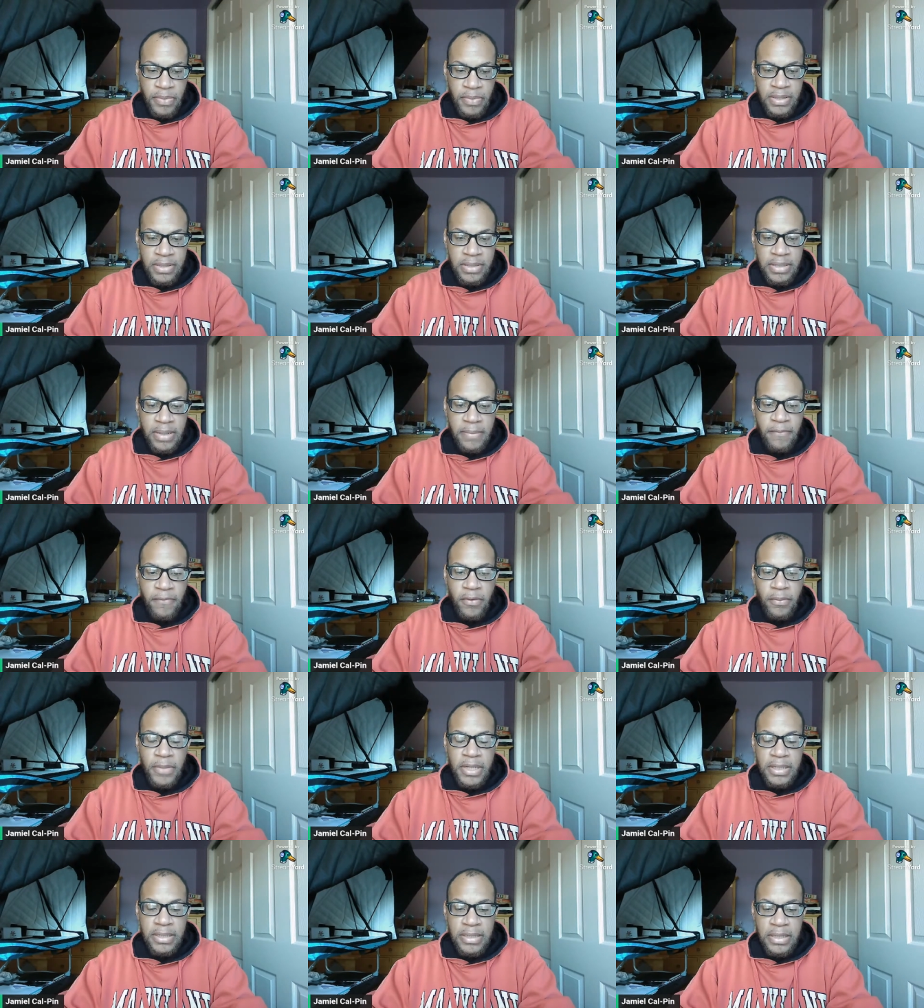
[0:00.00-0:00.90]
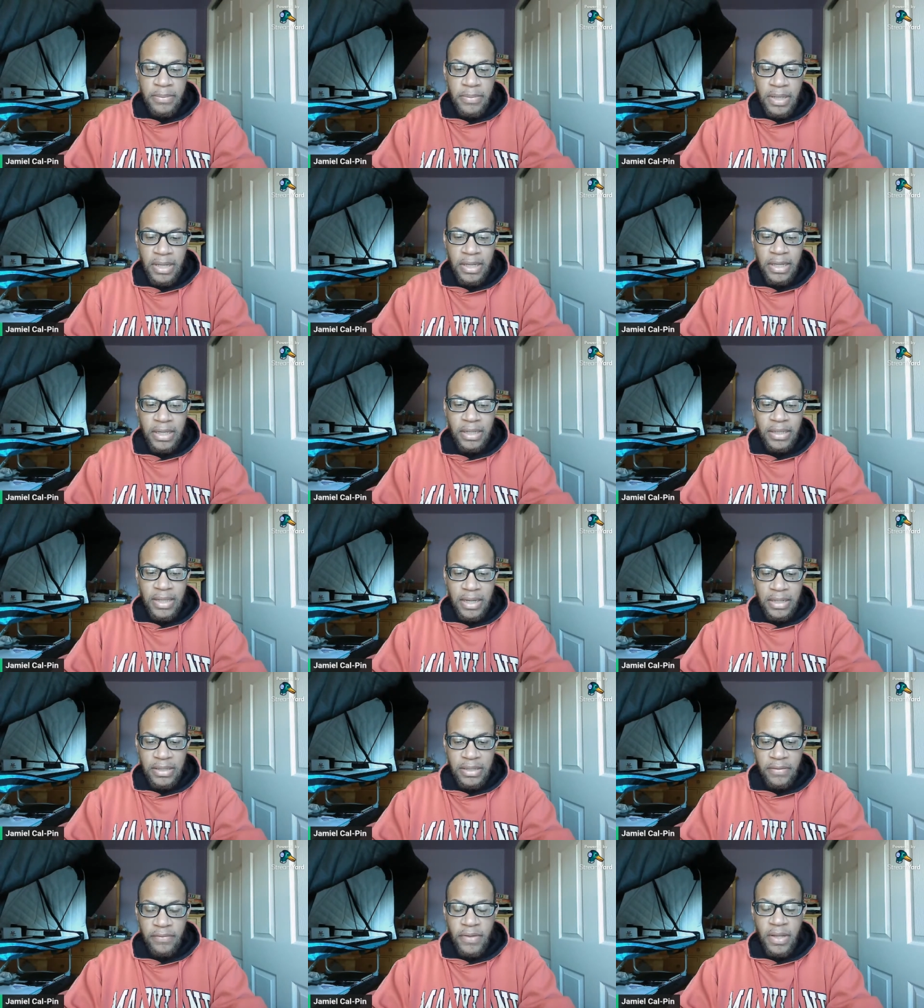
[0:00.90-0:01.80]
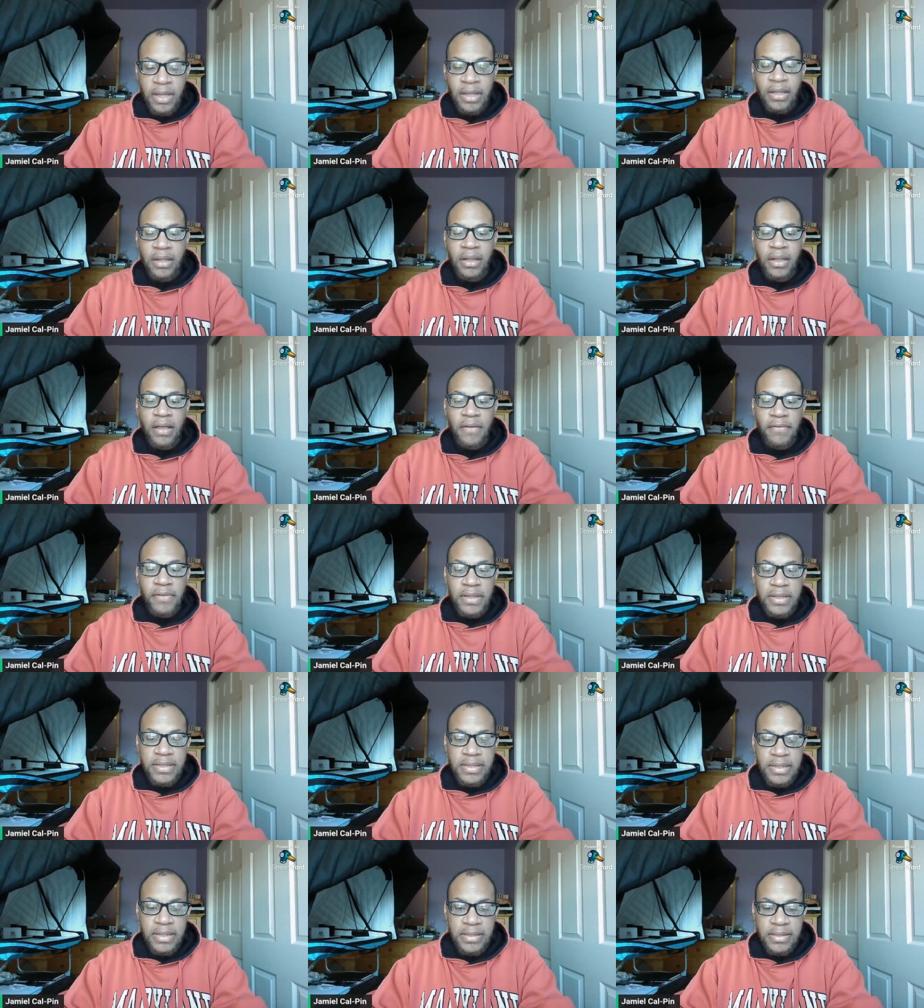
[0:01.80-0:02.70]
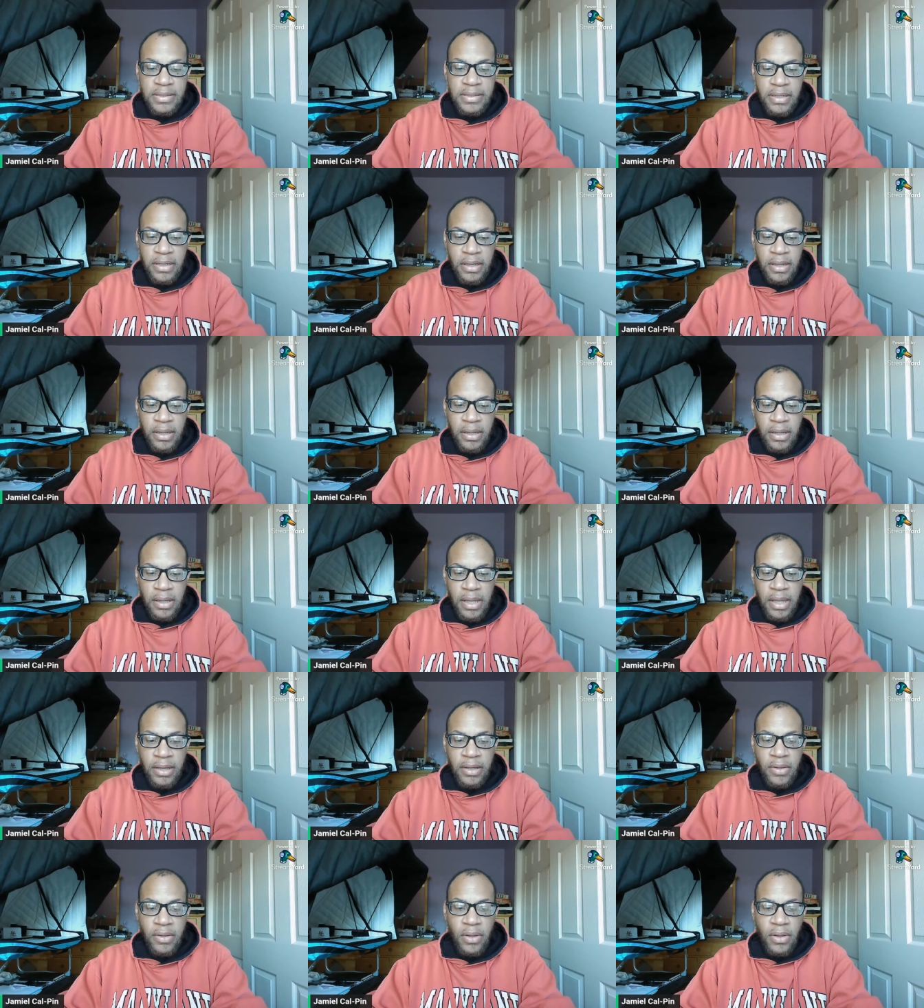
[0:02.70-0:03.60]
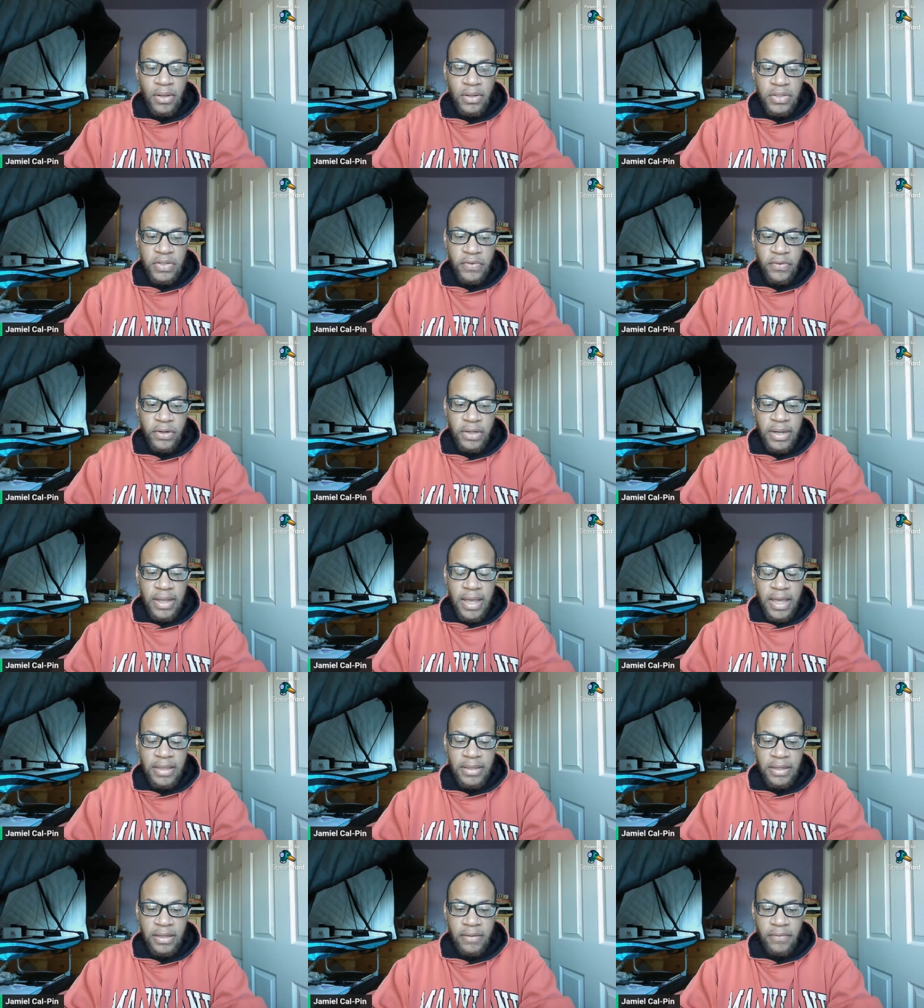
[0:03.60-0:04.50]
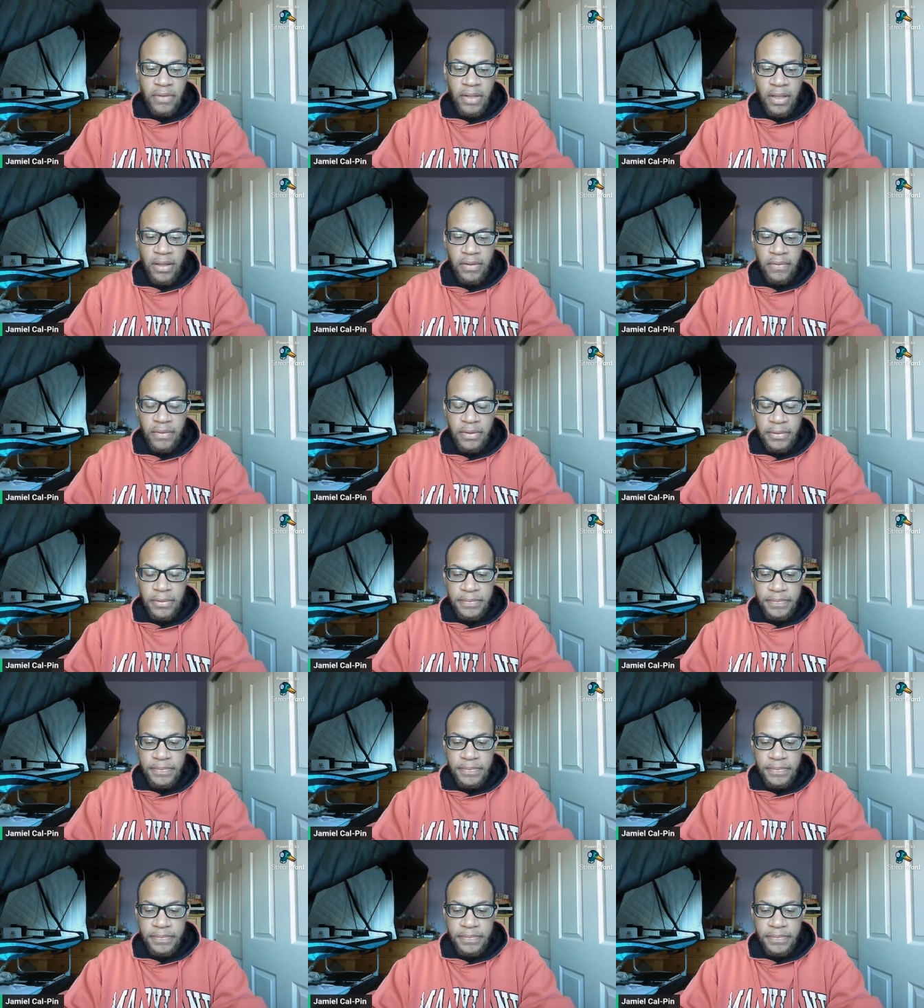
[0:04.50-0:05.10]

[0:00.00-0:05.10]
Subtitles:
stem from a deep collective lovelessness and calls for an ethic of love.